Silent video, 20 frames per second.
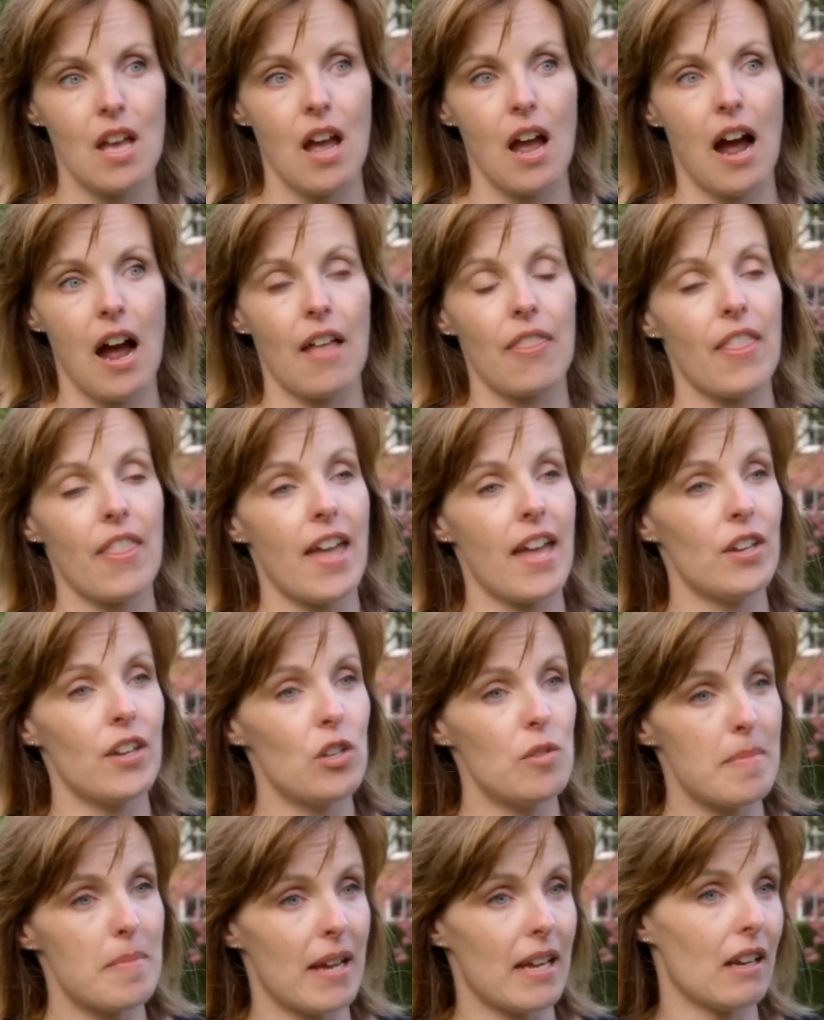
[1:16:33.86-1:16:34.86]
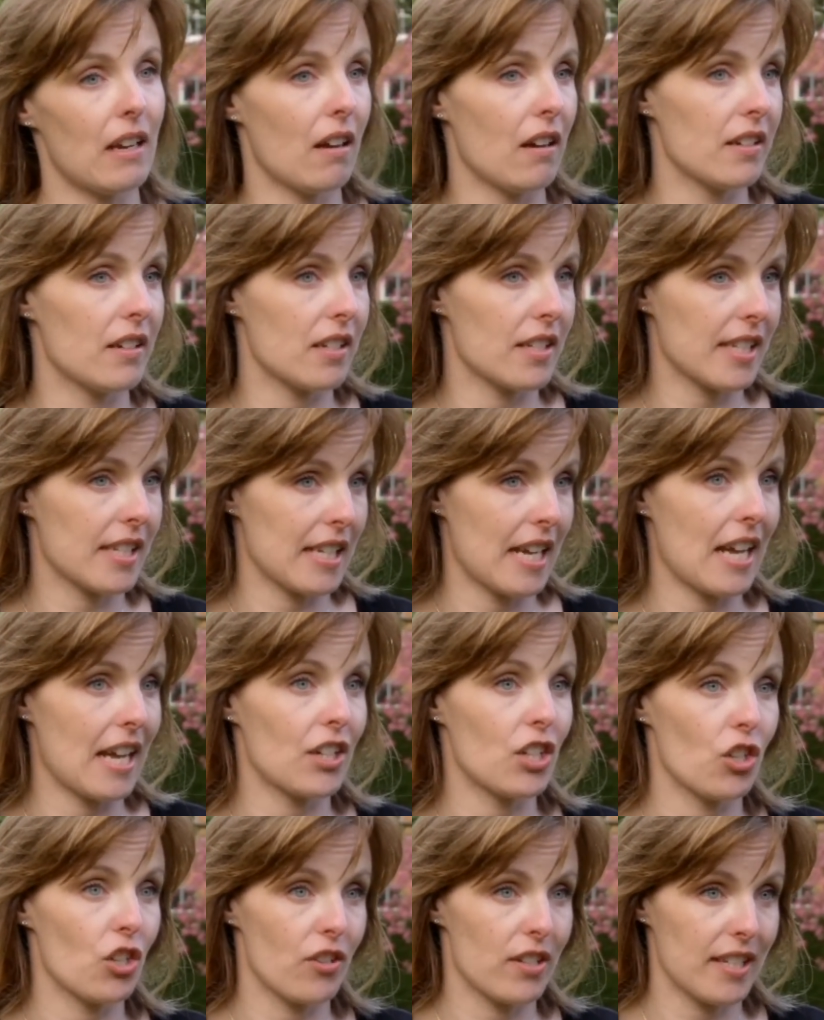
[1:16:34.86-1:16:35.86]
And then you may like to
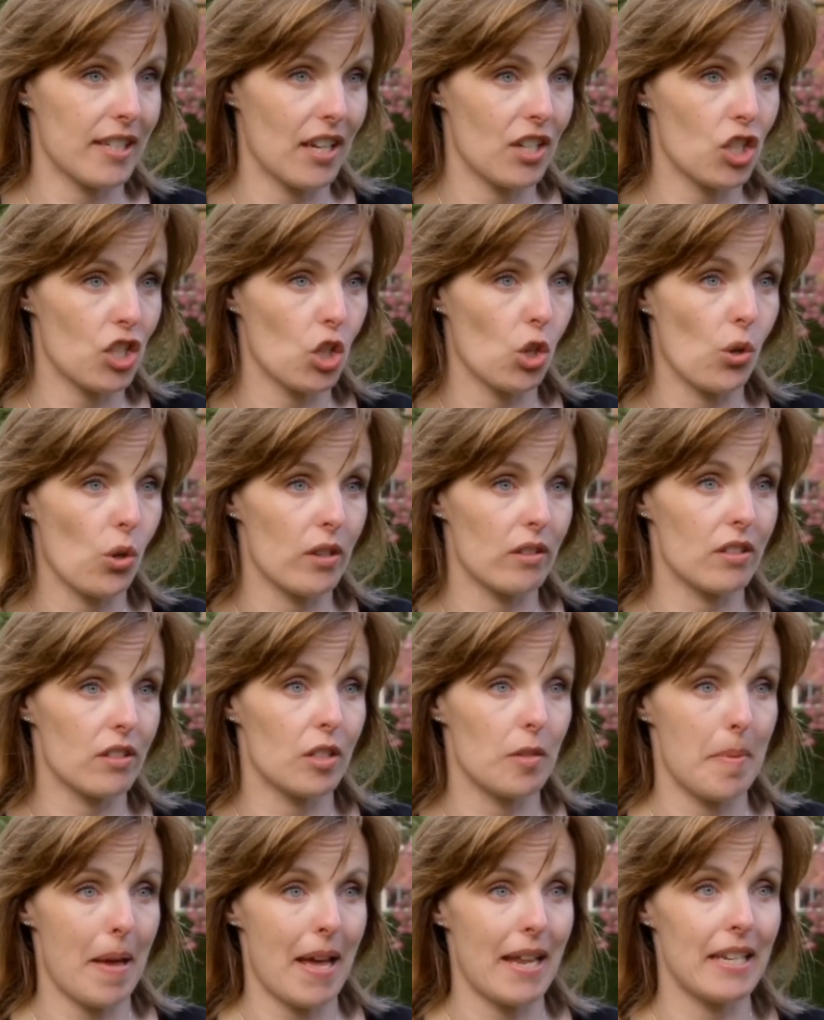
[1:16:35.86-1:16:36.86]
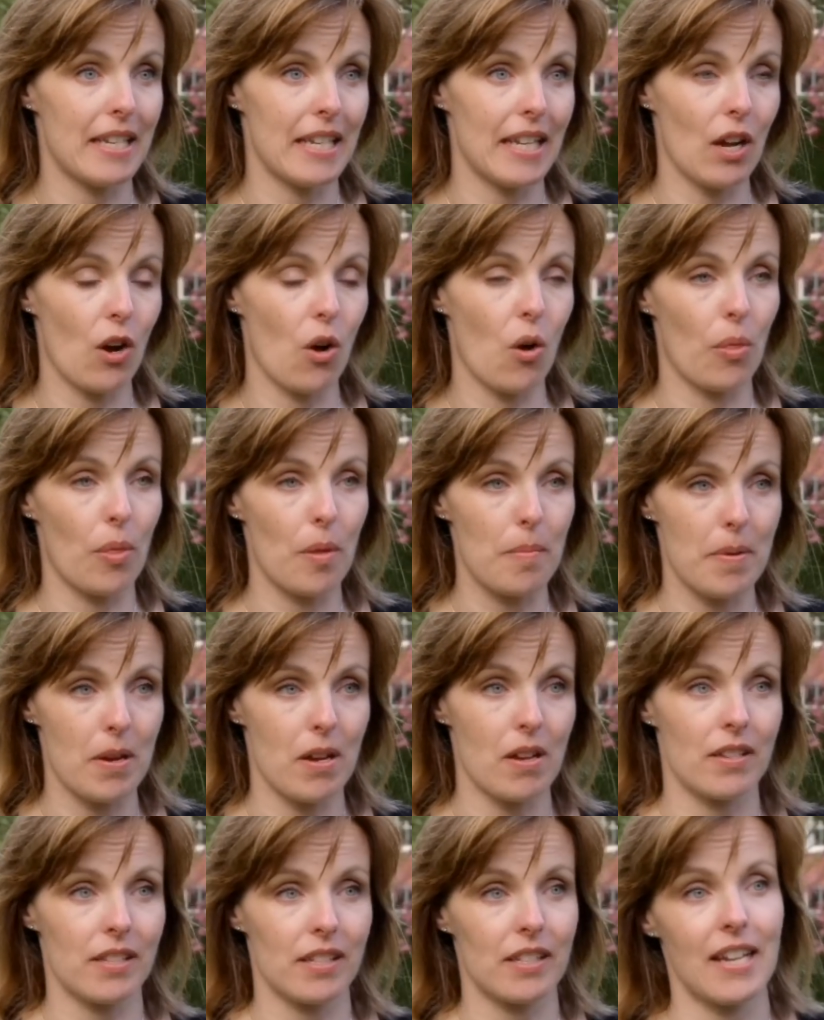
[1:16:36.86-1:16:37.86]
select your essential oils depending on the
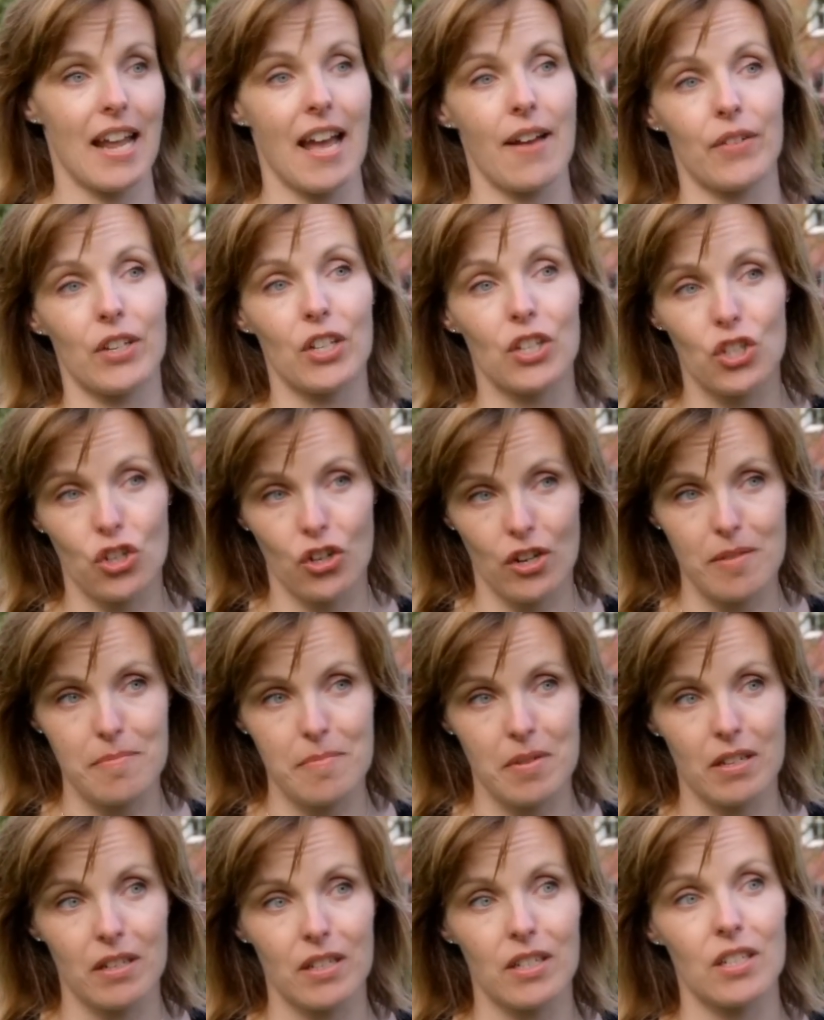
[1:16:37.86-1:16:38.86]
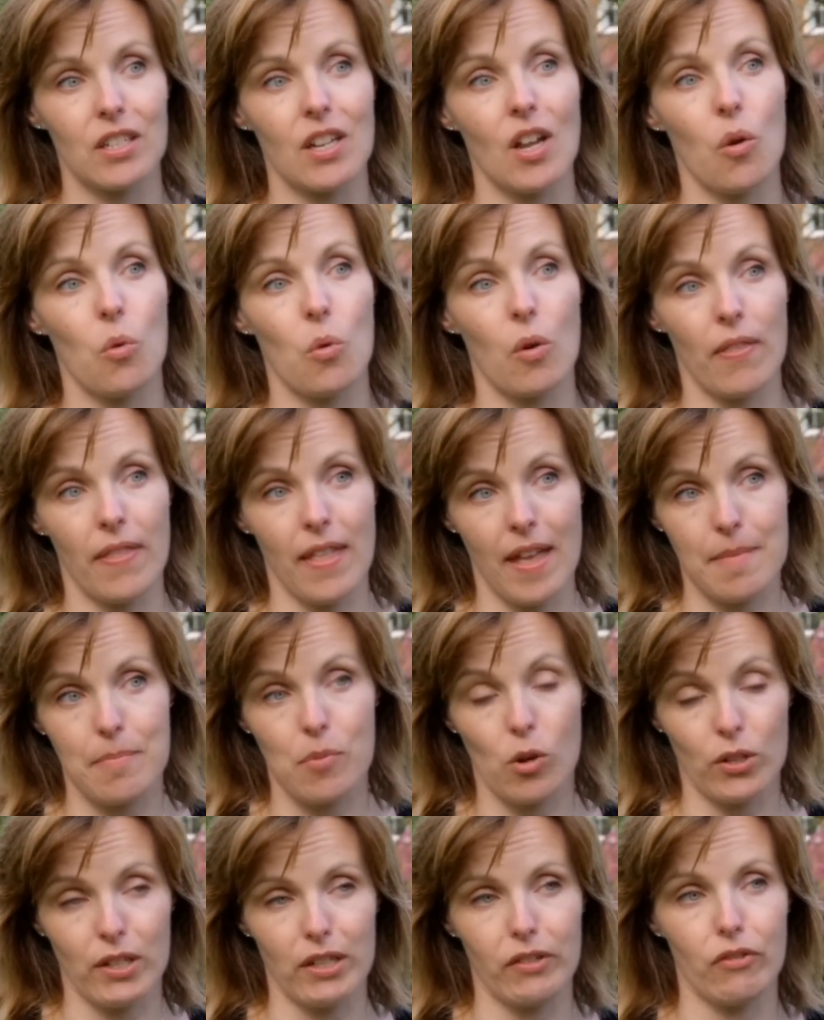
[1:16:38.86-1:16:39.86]
person having a treatment, what their
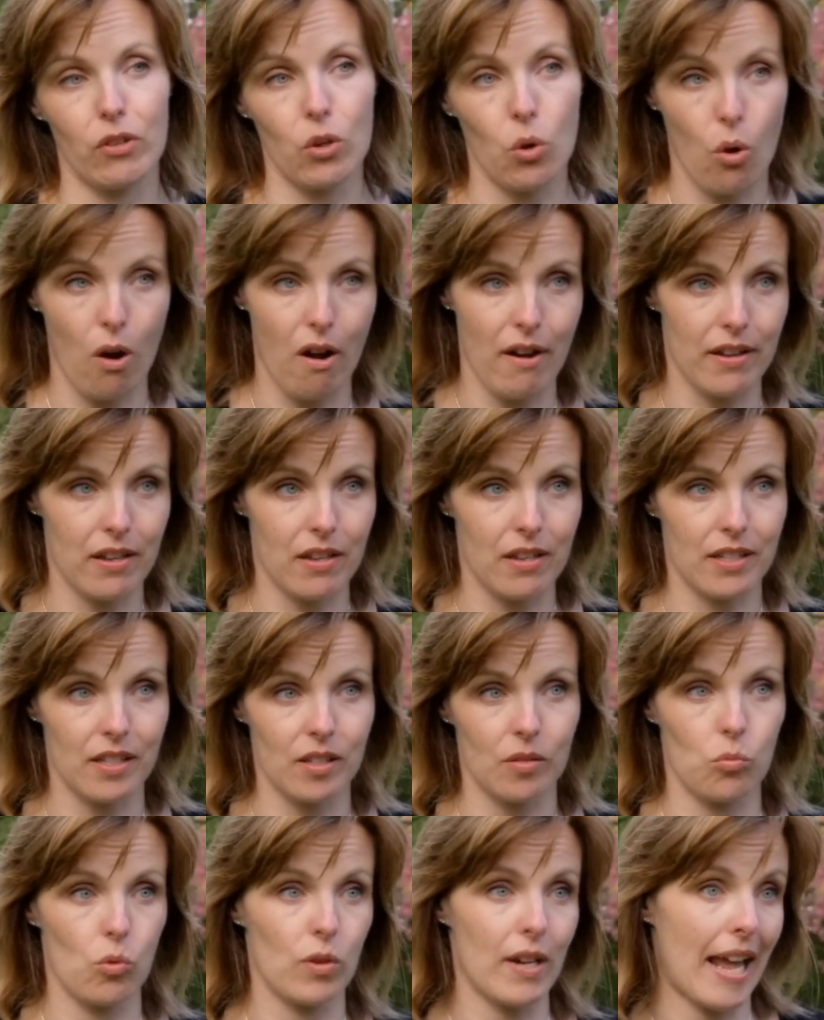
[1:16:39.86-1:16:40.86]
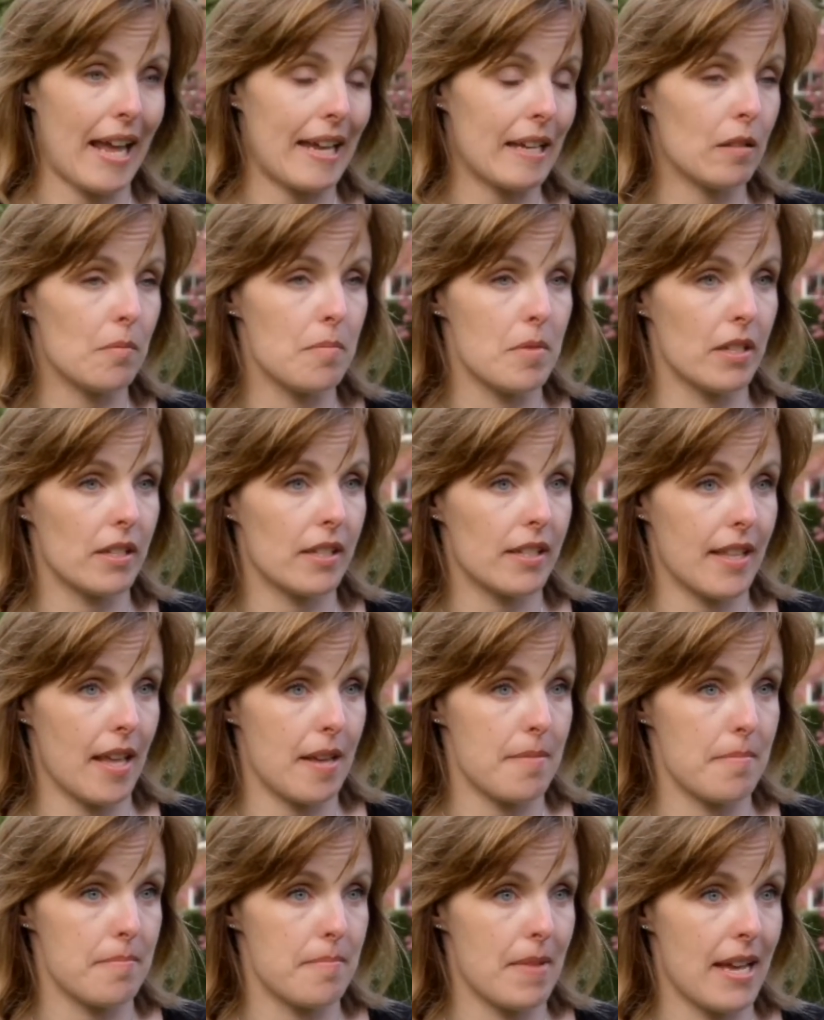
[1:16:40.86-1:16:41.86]
body requires, what ailments they
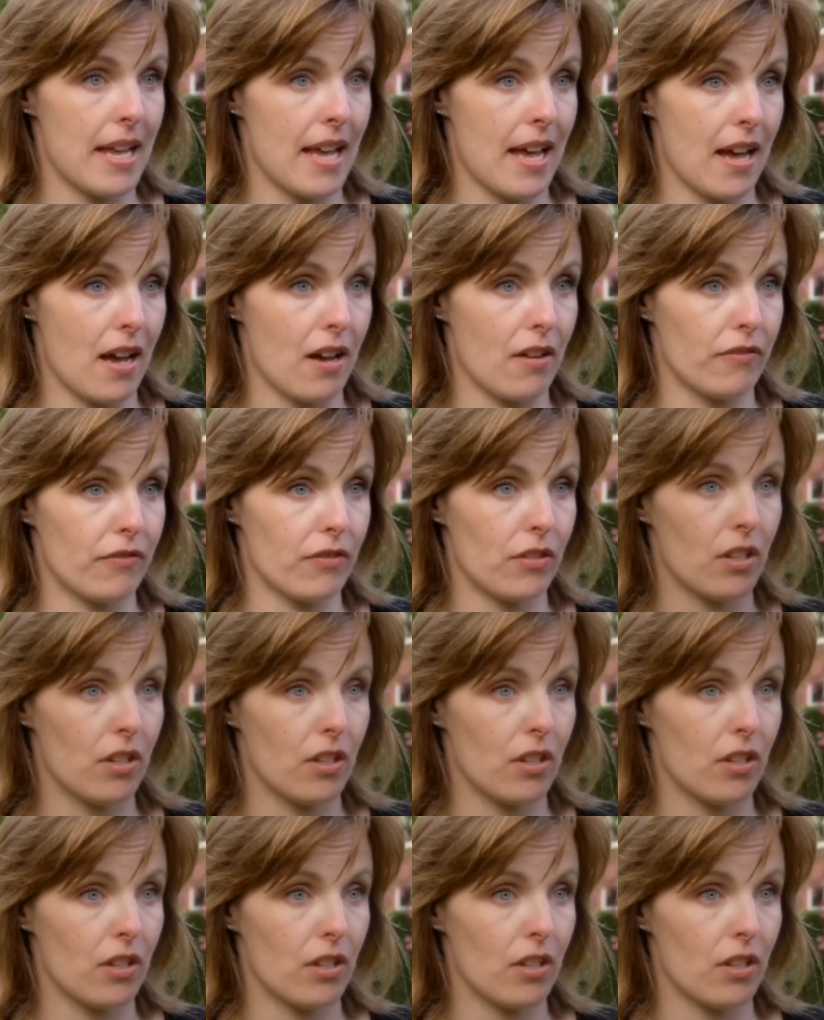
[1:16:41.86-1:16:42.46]
may have.